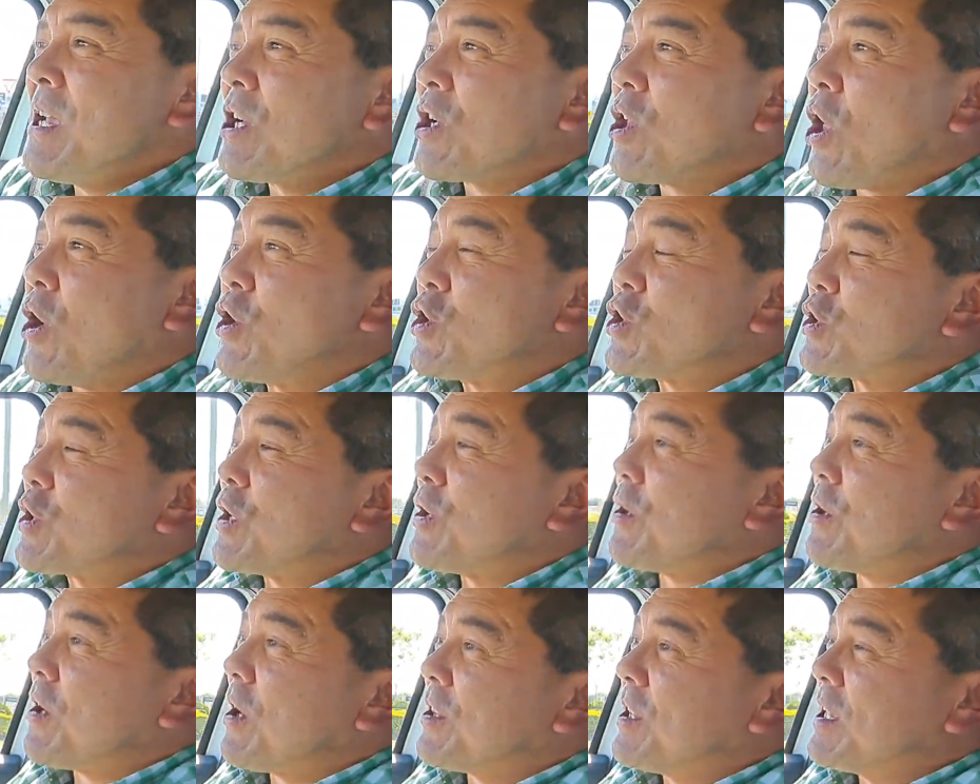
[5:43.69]
close
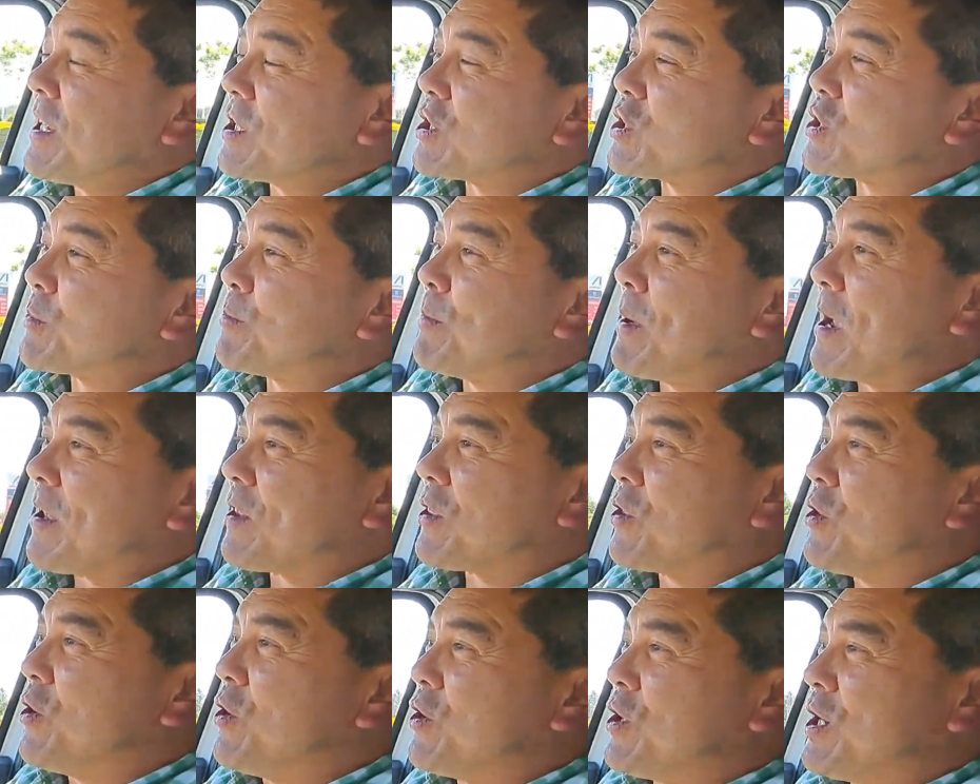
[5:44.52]
to, I think it's about
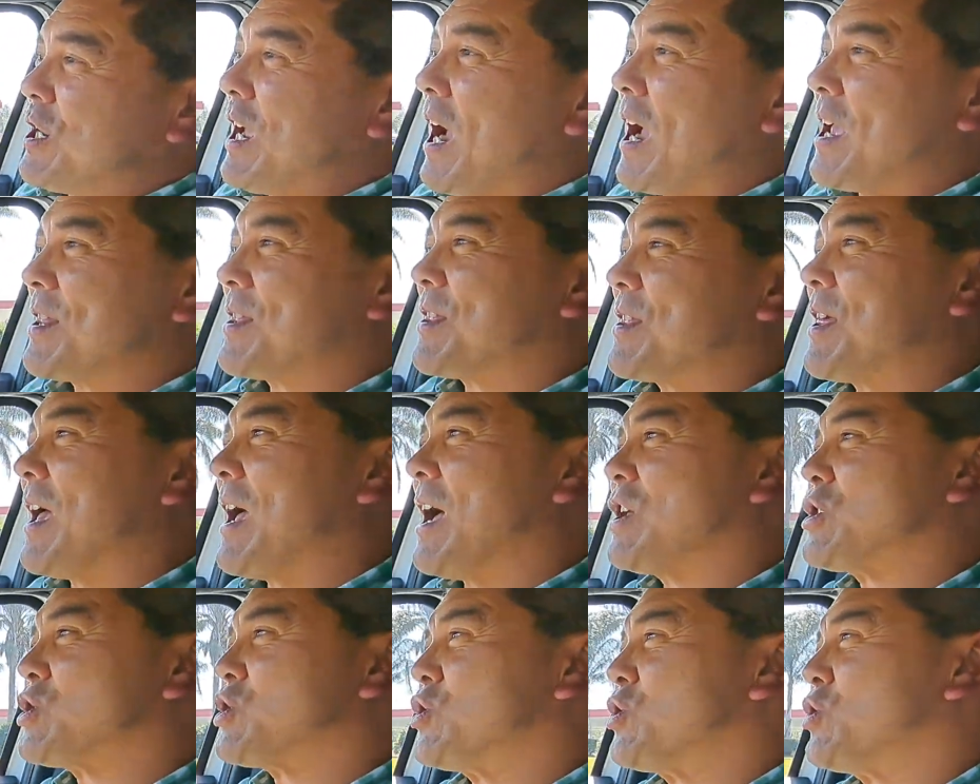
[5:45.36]

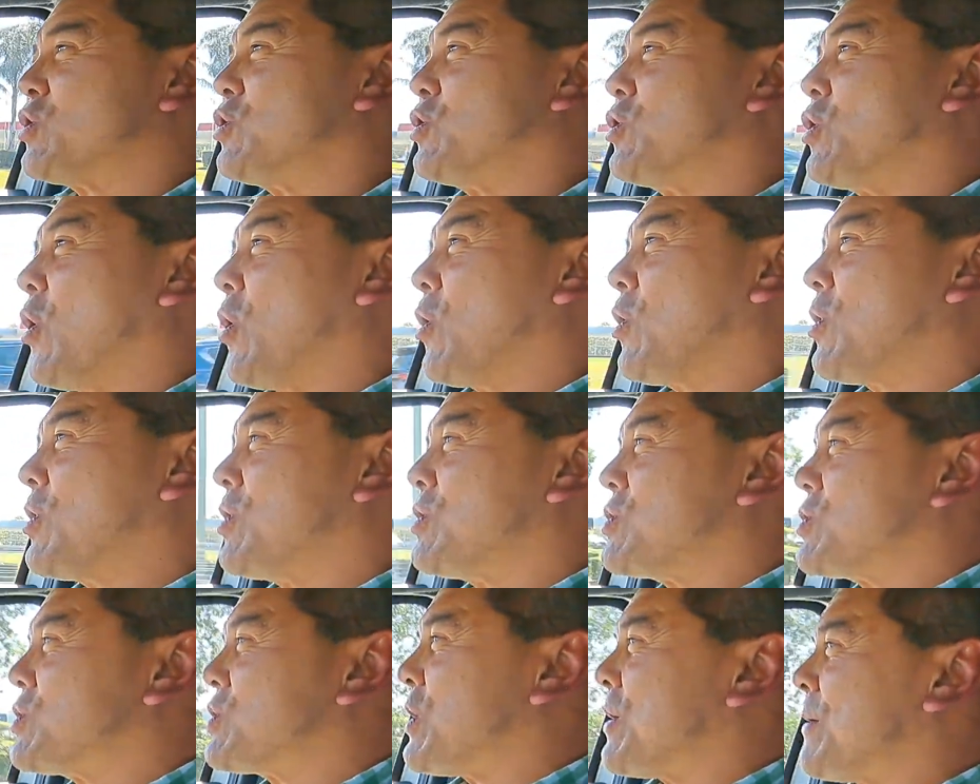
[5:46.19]

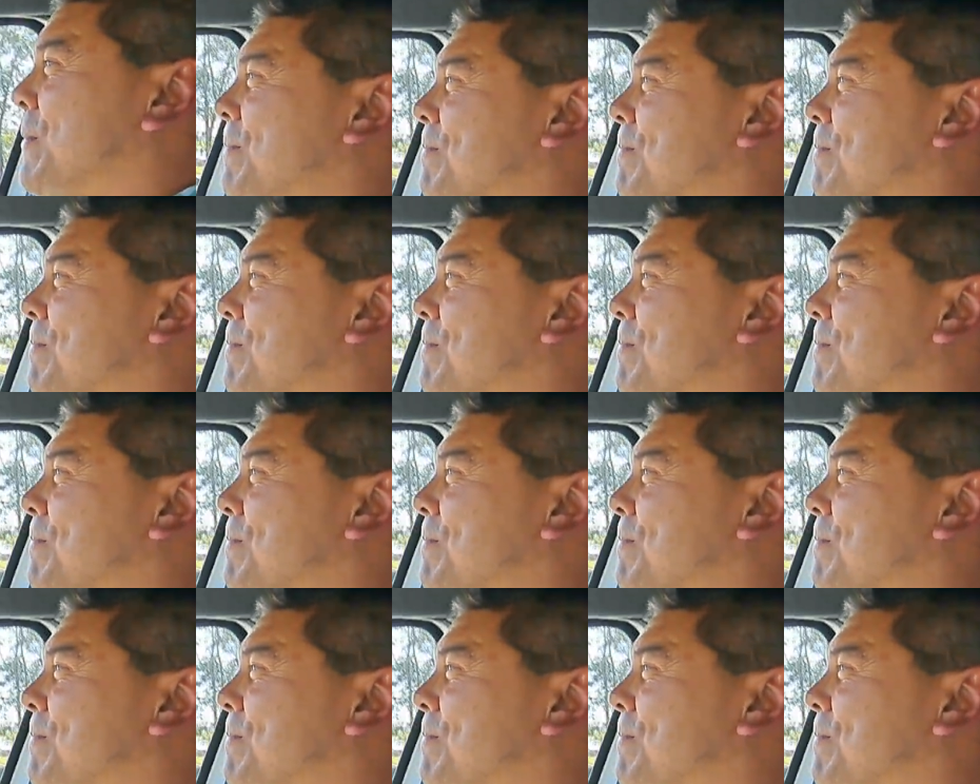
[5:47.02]
$38,000